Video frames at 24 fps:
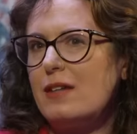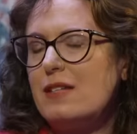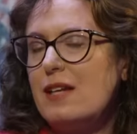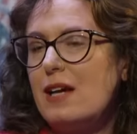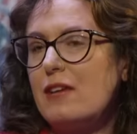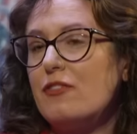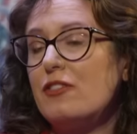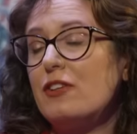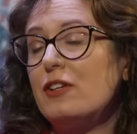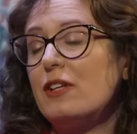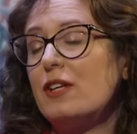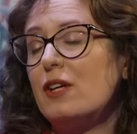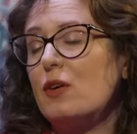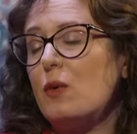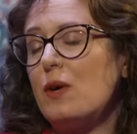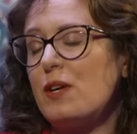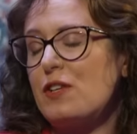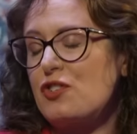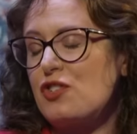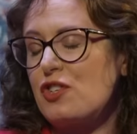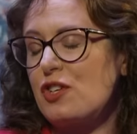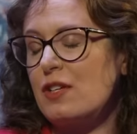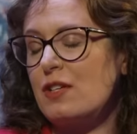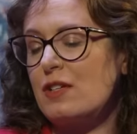definitely
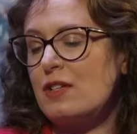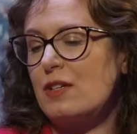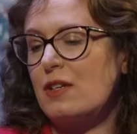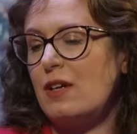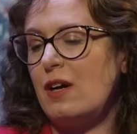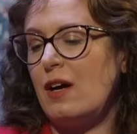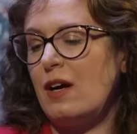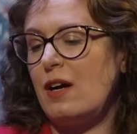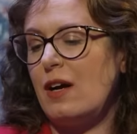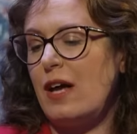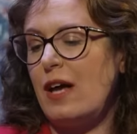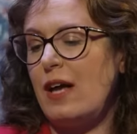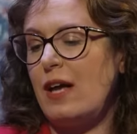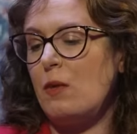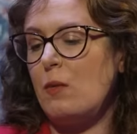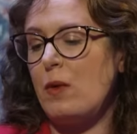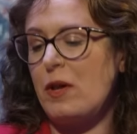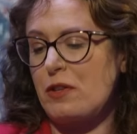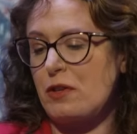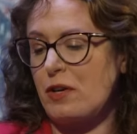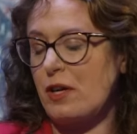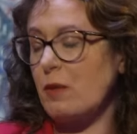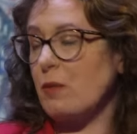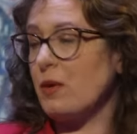questioned uh, a
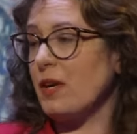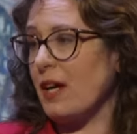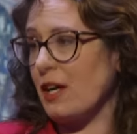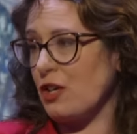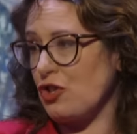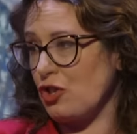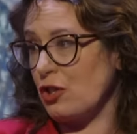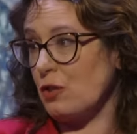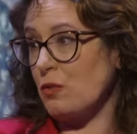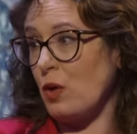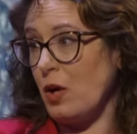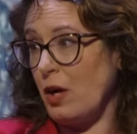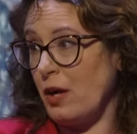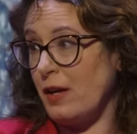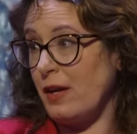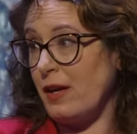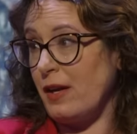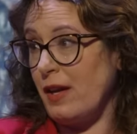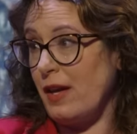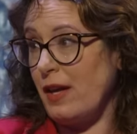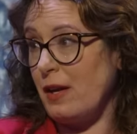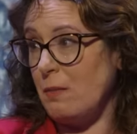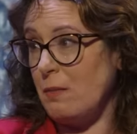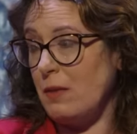whether he would actually
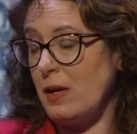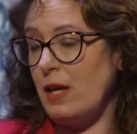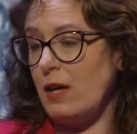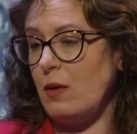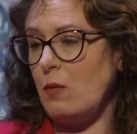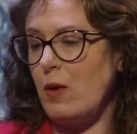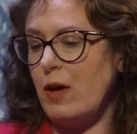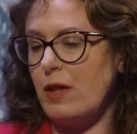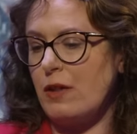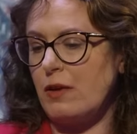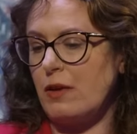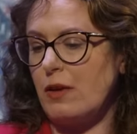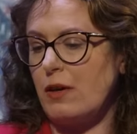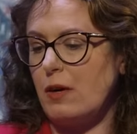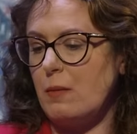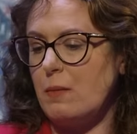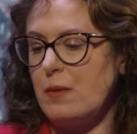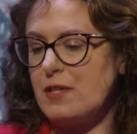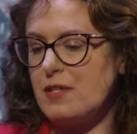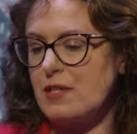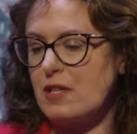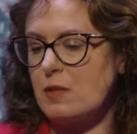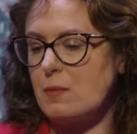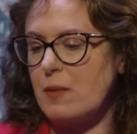run, and b whether a
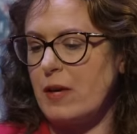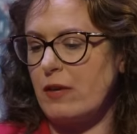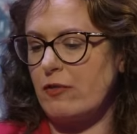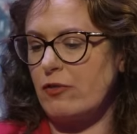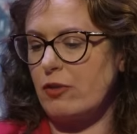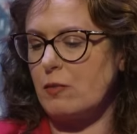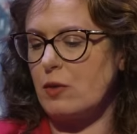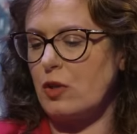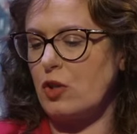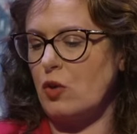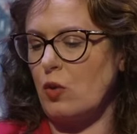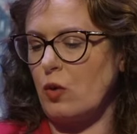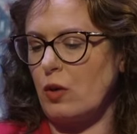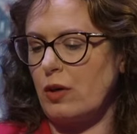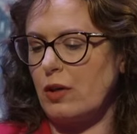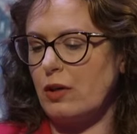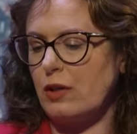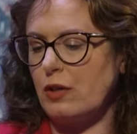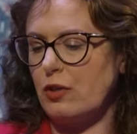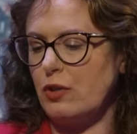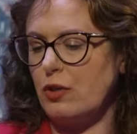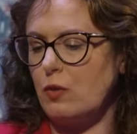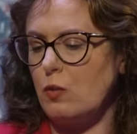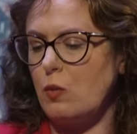businessman from New York
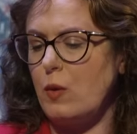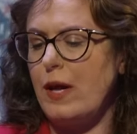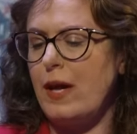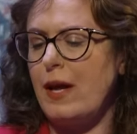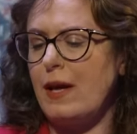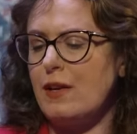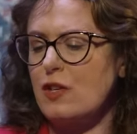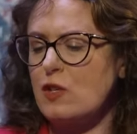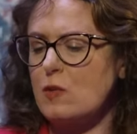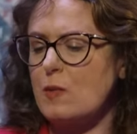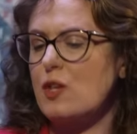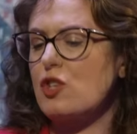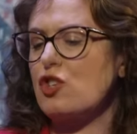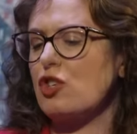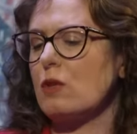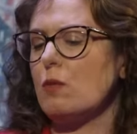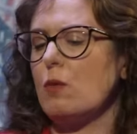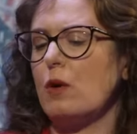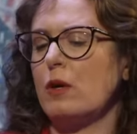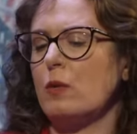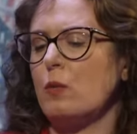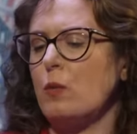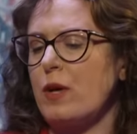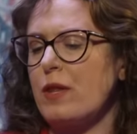could win, especially
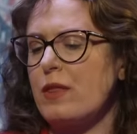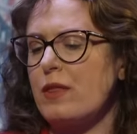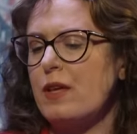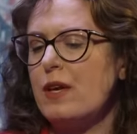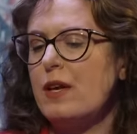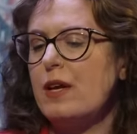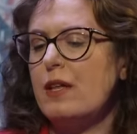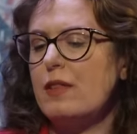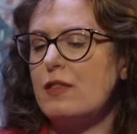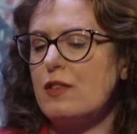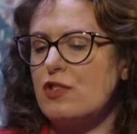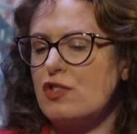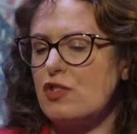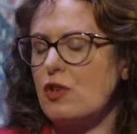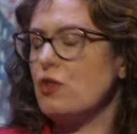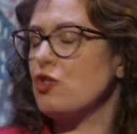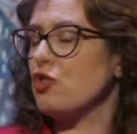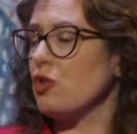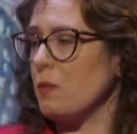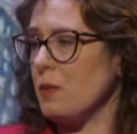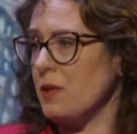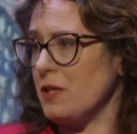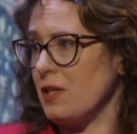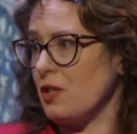one with the
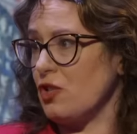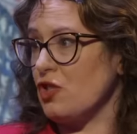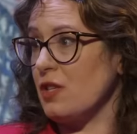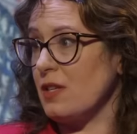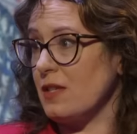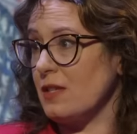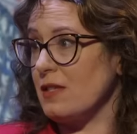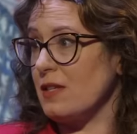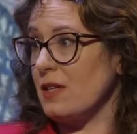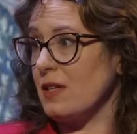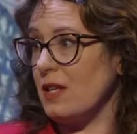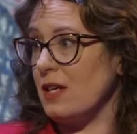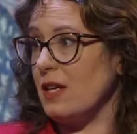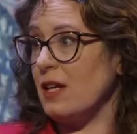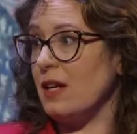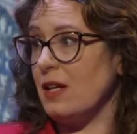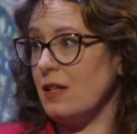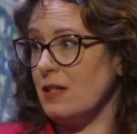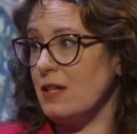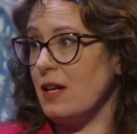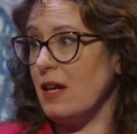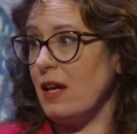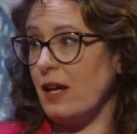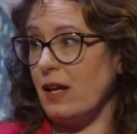social positions that he
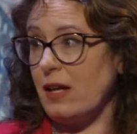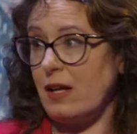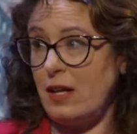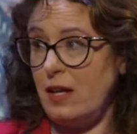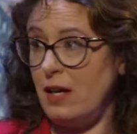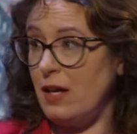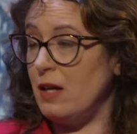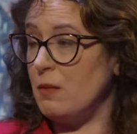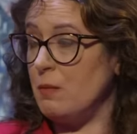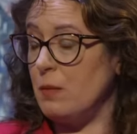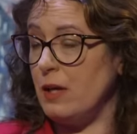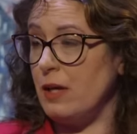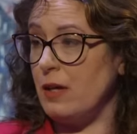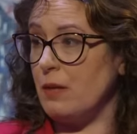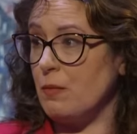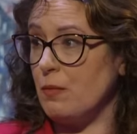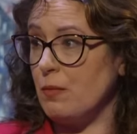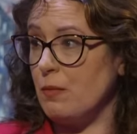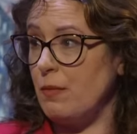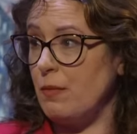had taken. He had been